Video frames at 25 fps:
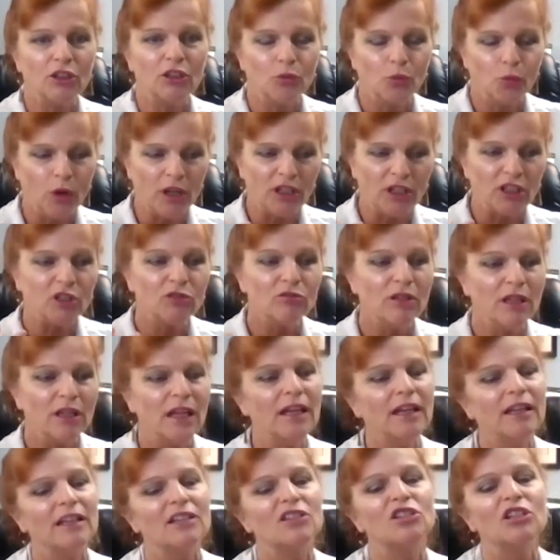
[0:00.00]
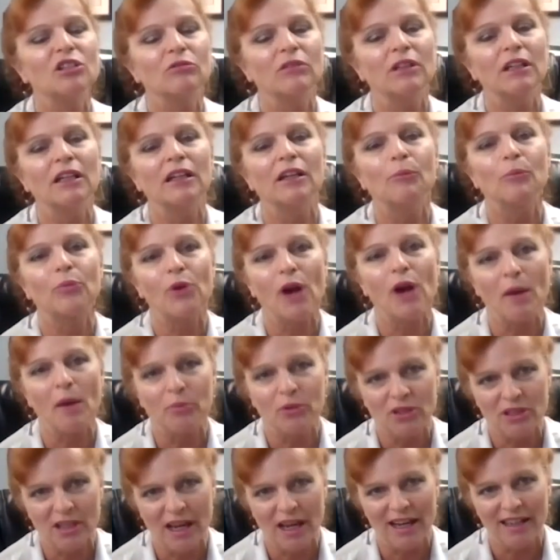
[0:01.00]
What you need is you need a
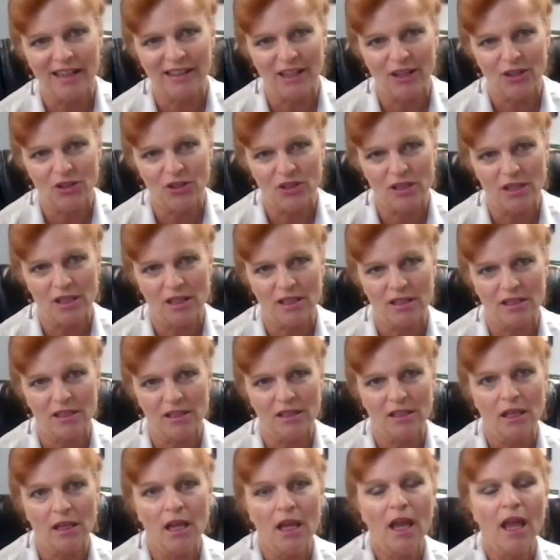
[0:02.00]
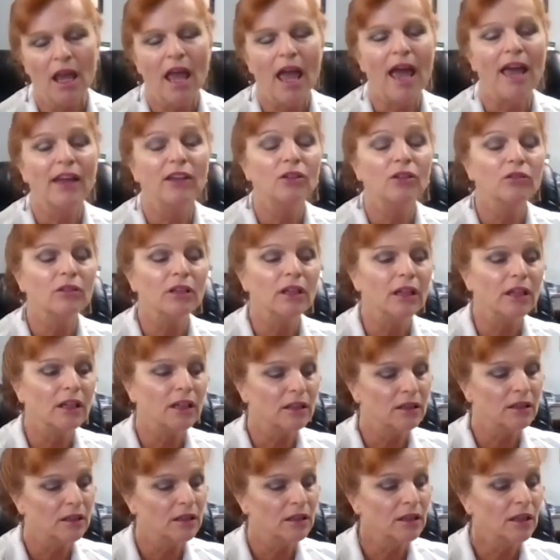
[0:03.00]
proper diagnosis and you
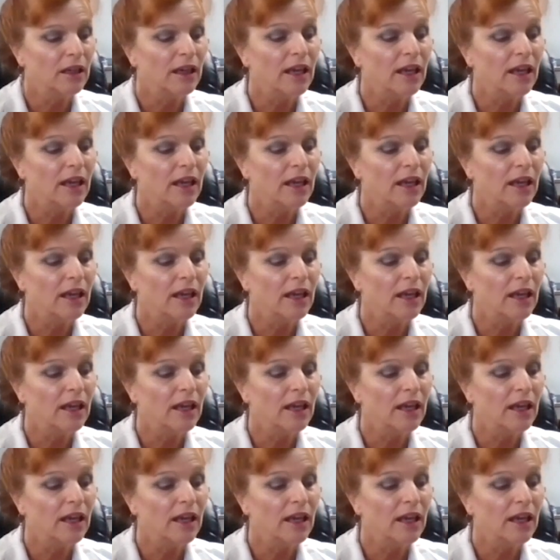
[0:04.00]
need